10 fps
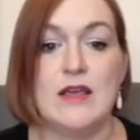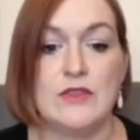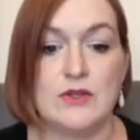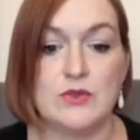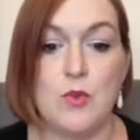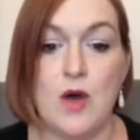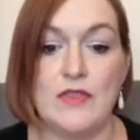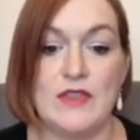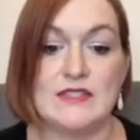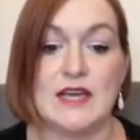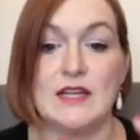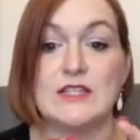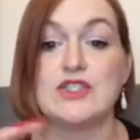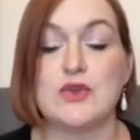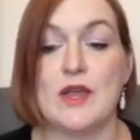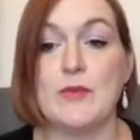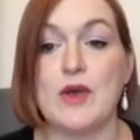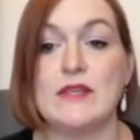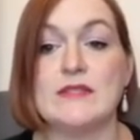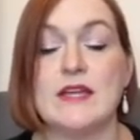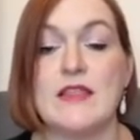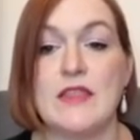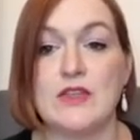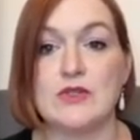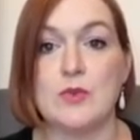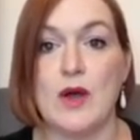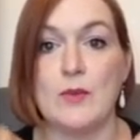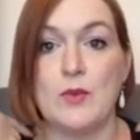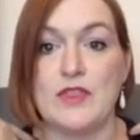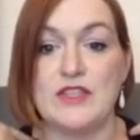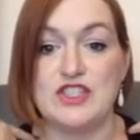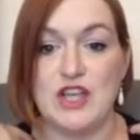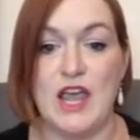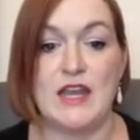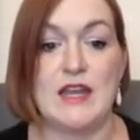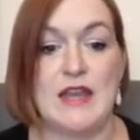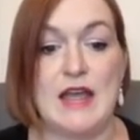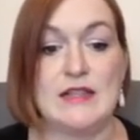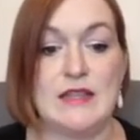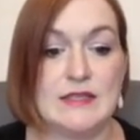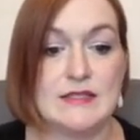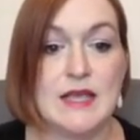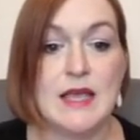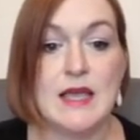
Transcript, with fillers: There's one that's got a string bracelet, and then there's one with the chain necklace.